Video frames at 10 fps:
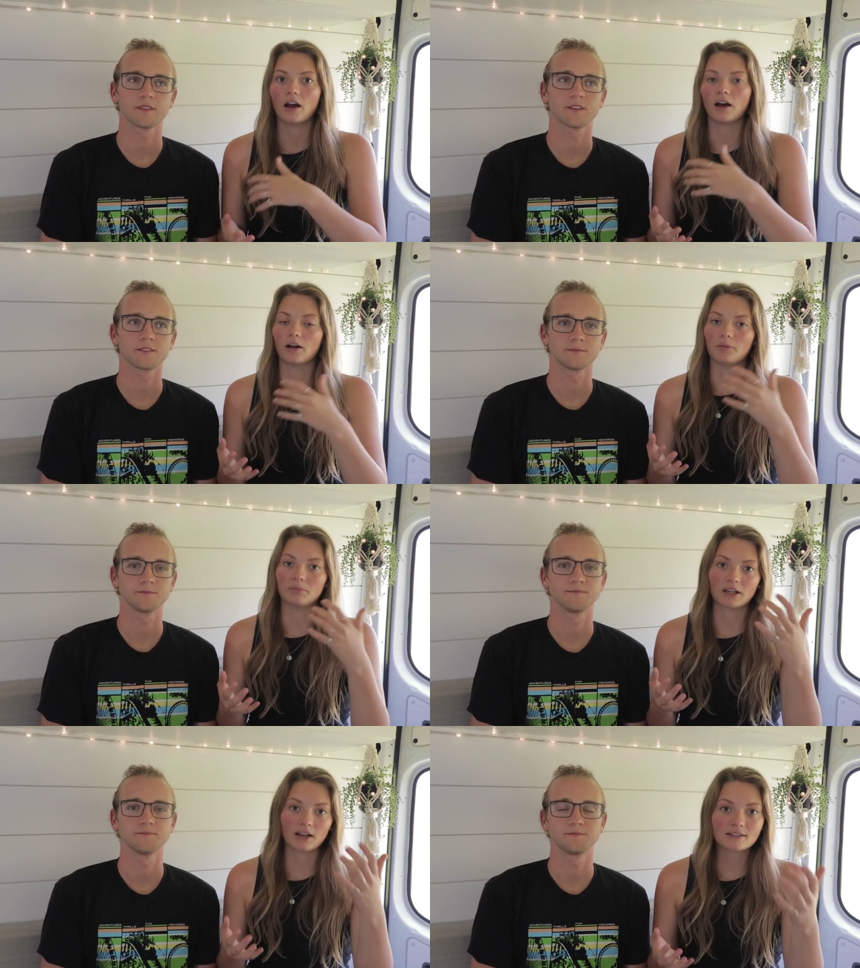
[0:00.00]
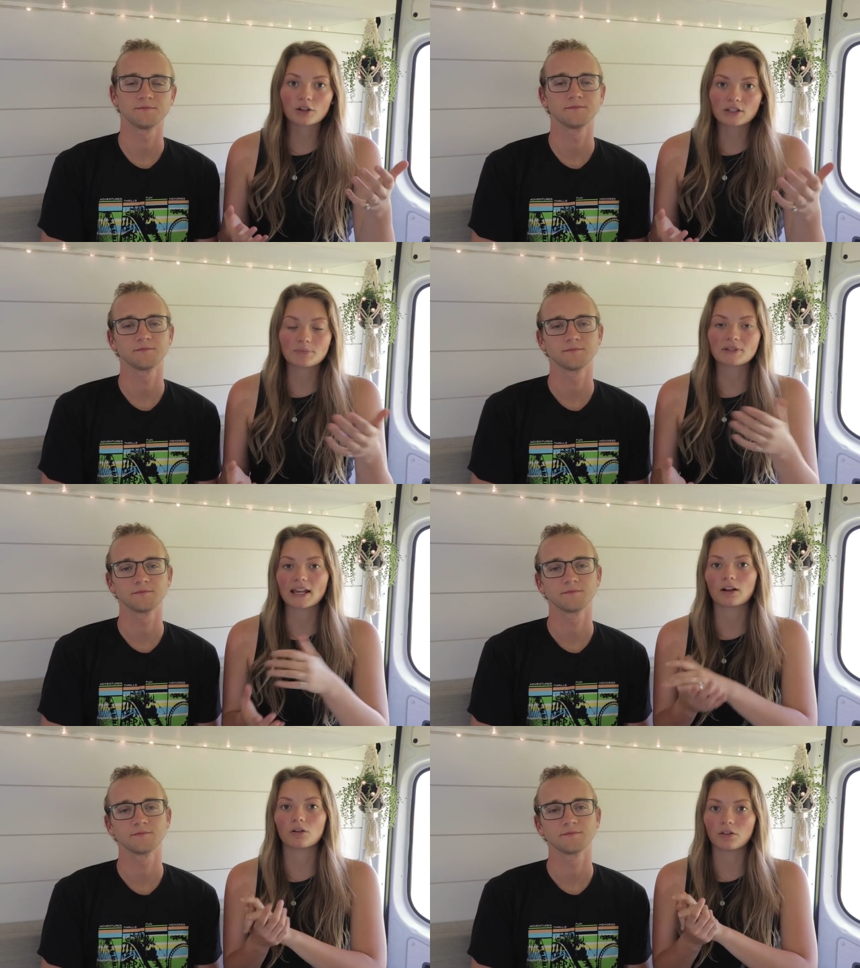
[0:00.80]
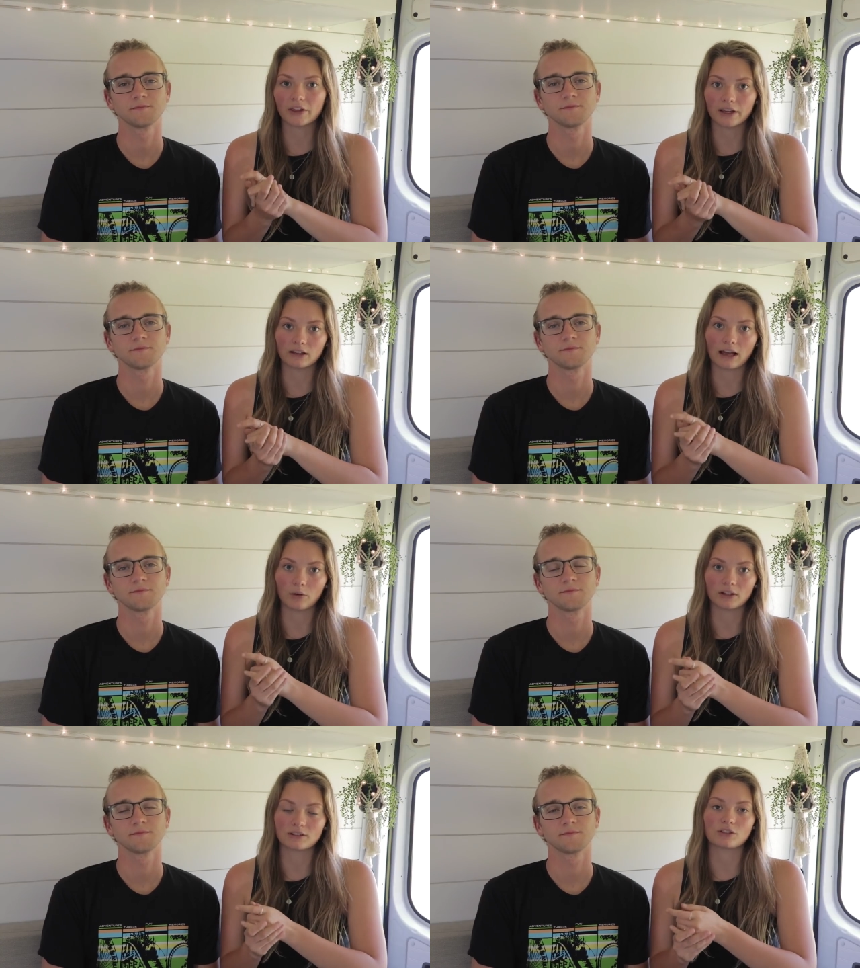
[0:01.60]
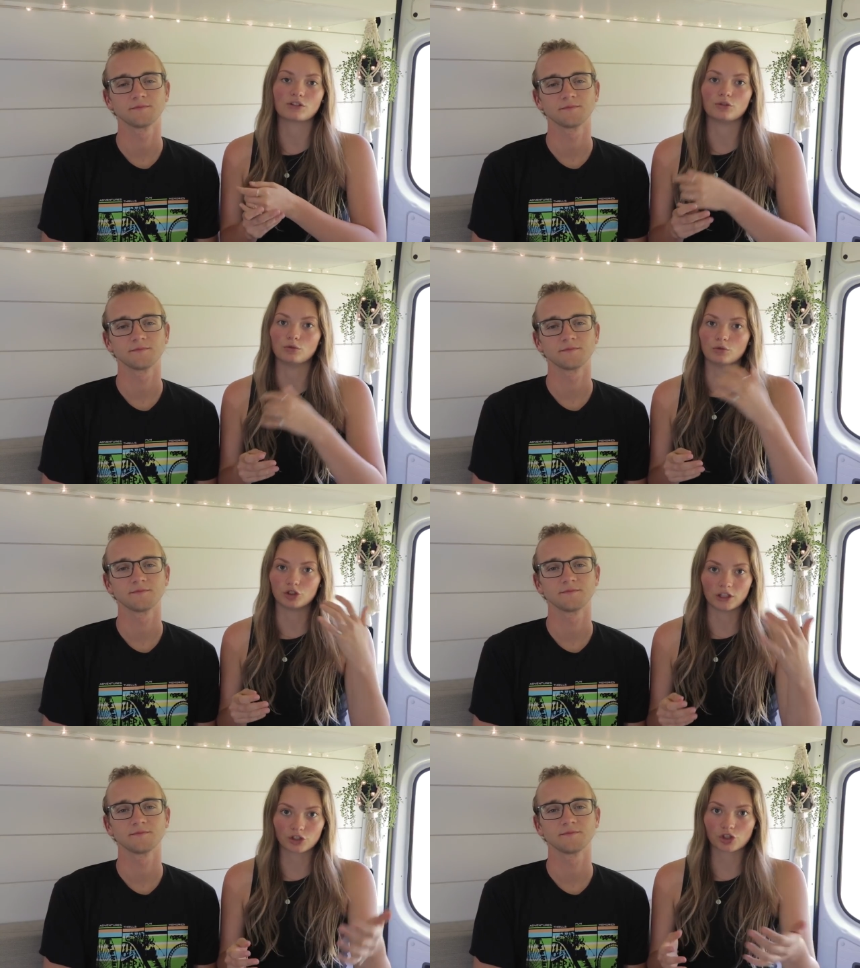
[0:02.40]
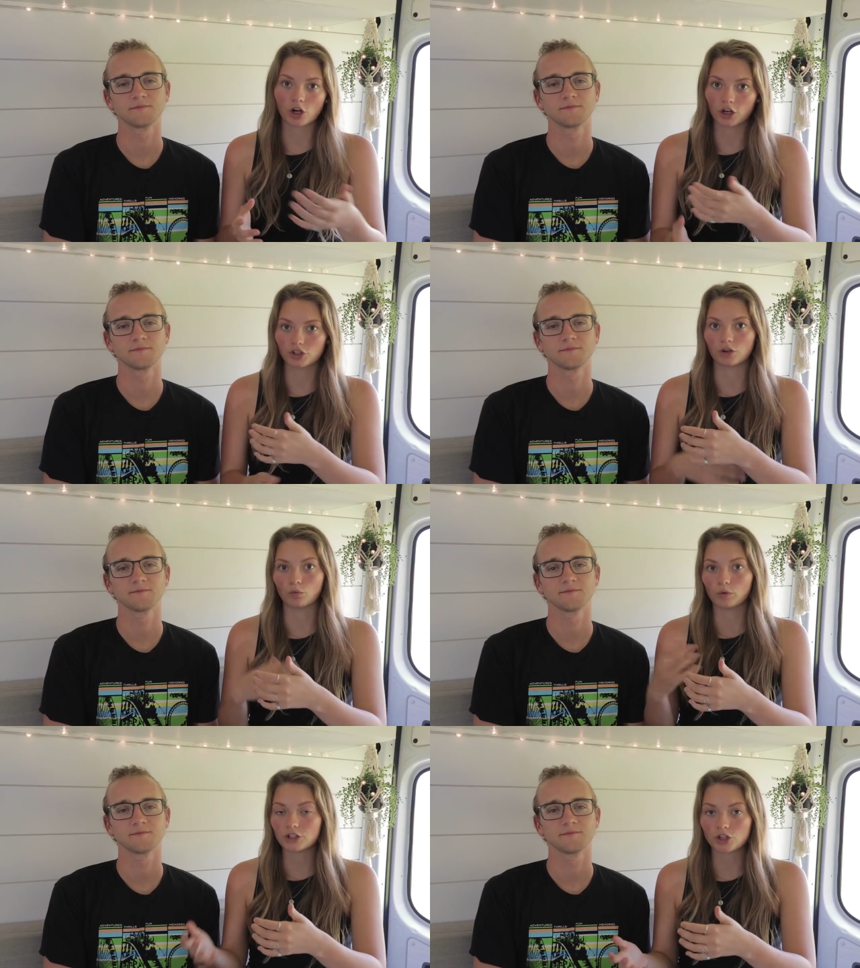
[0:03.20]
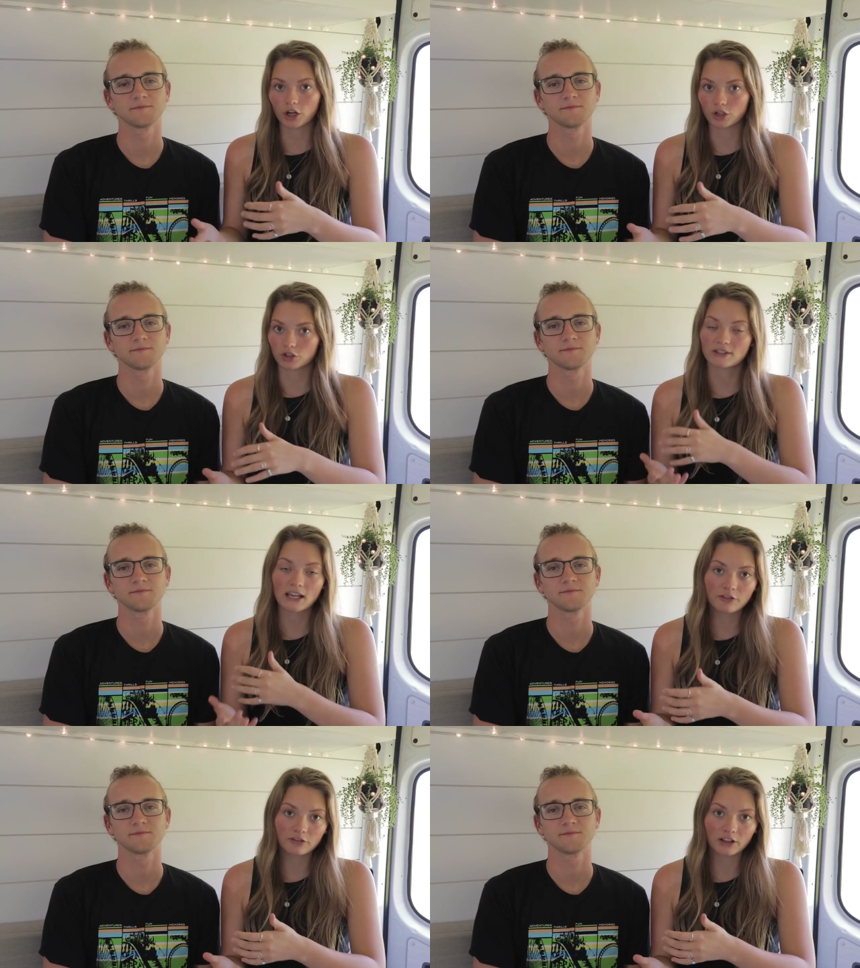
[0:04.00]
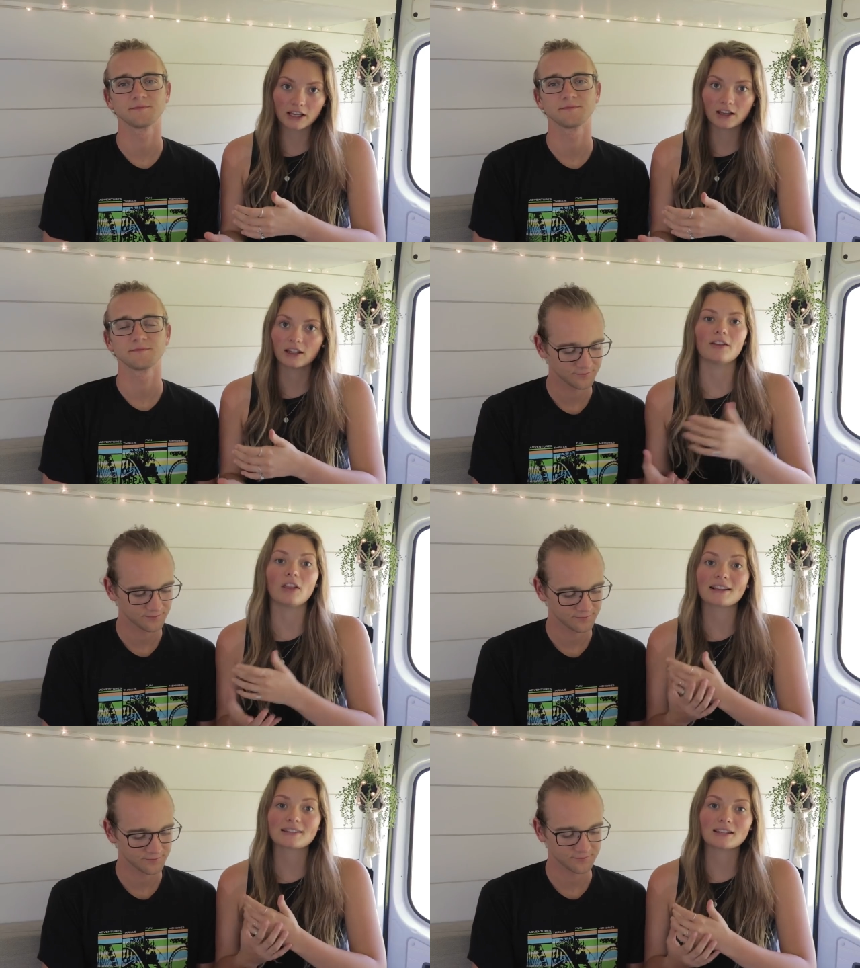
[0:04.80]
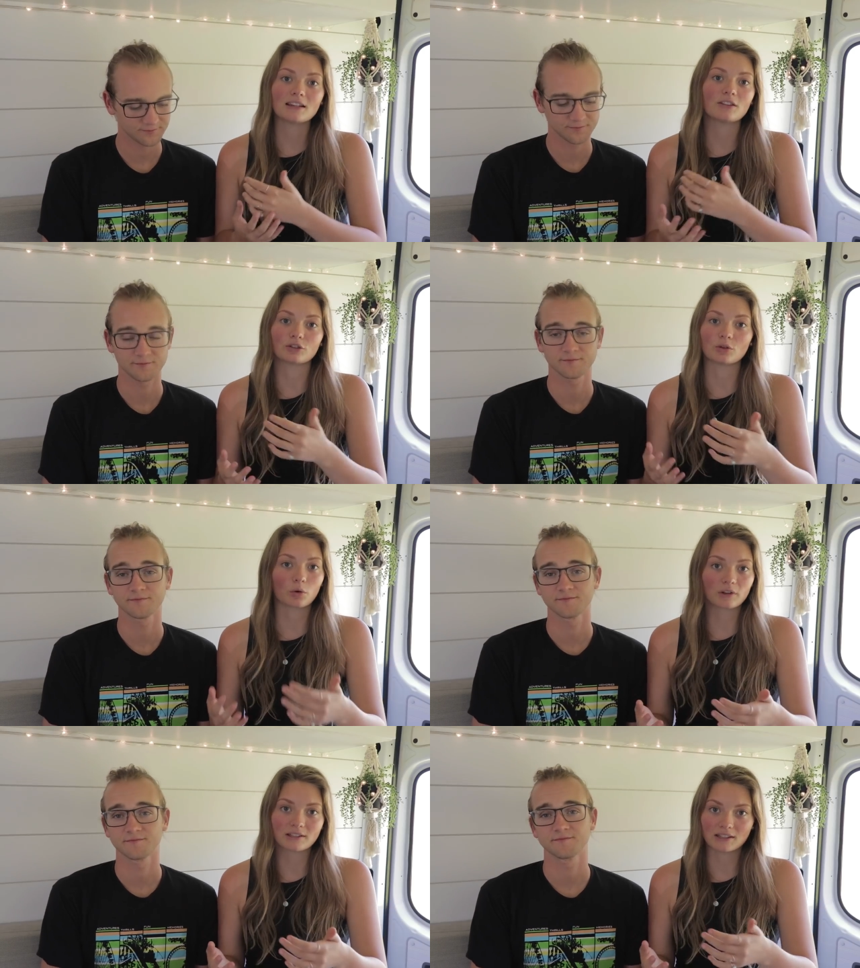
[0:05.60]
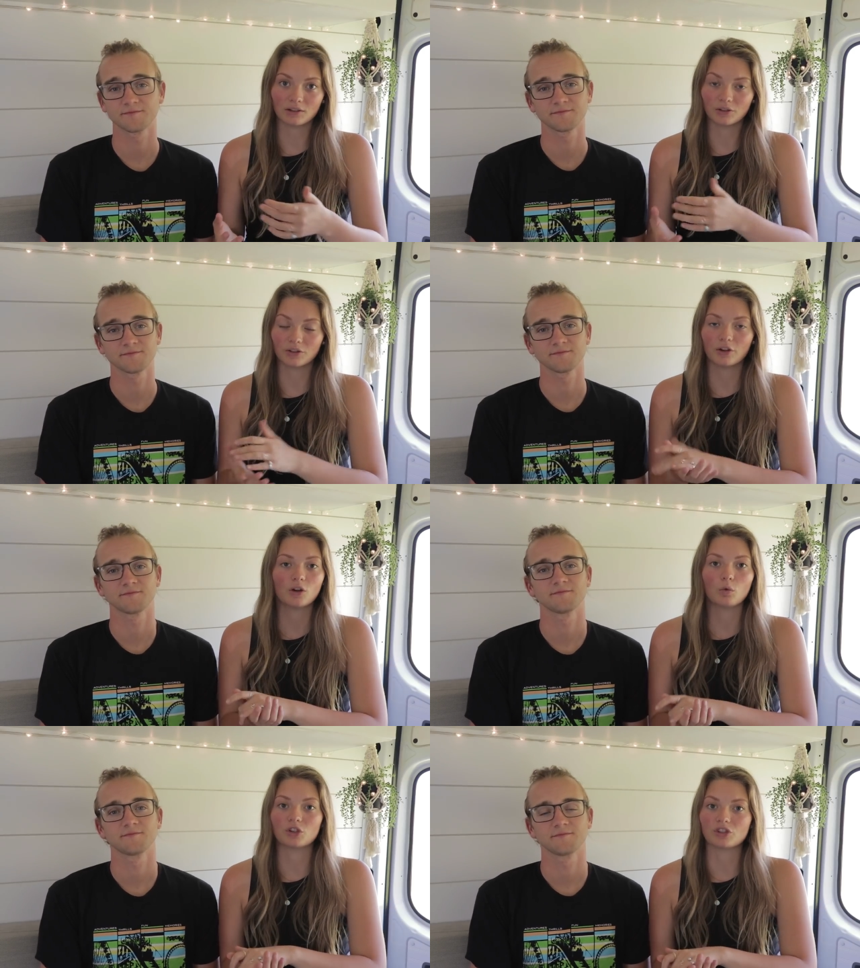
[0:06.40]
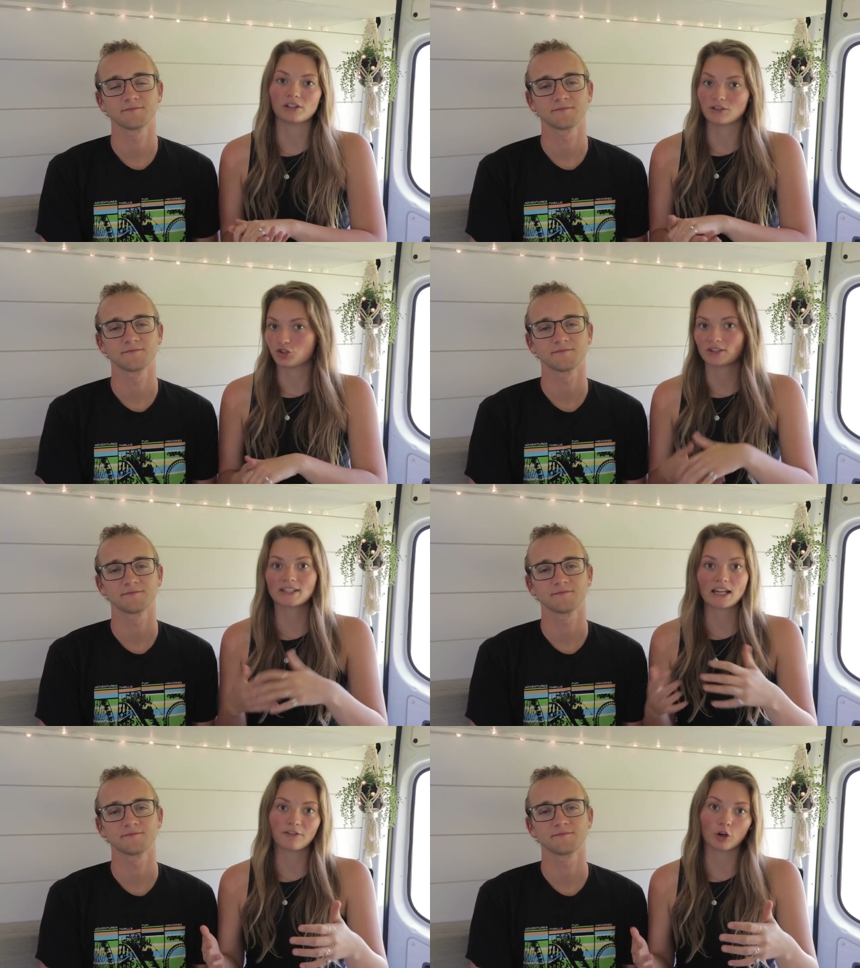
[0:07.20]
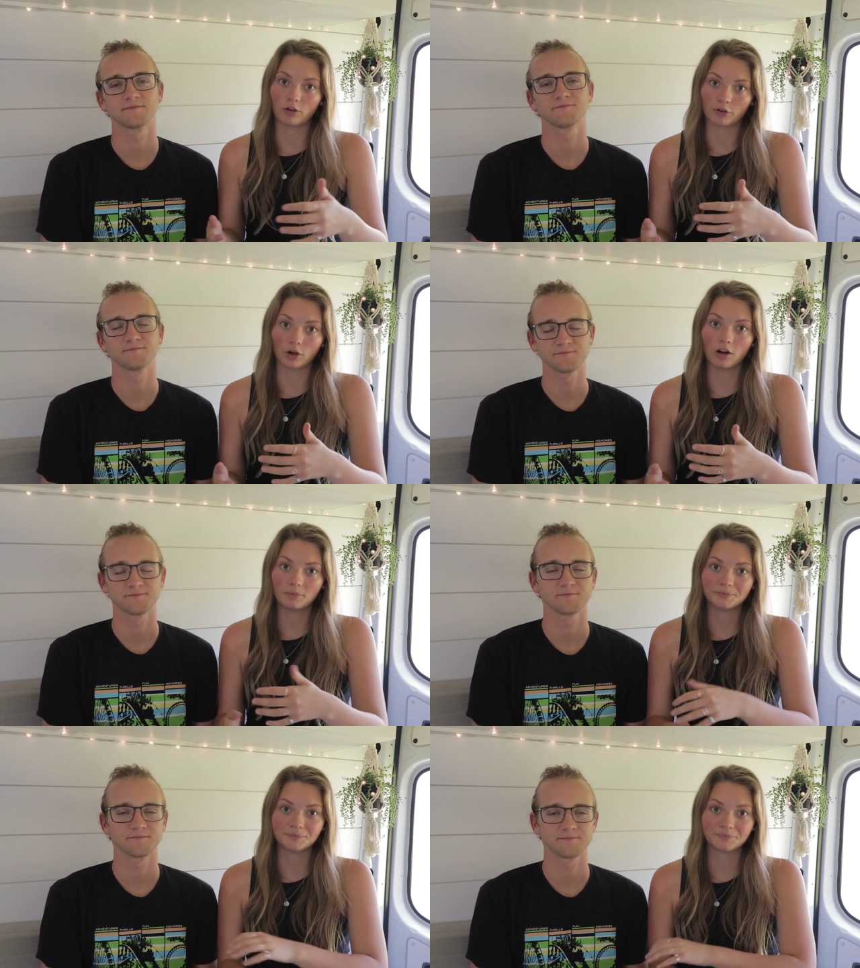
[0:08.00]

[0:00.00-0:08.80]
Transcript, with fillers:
Speaker 1: Uh, because they're deep cycle, they allow us to discharge and recharge safely. And lastly, they're totally sealed, which is just safer overall.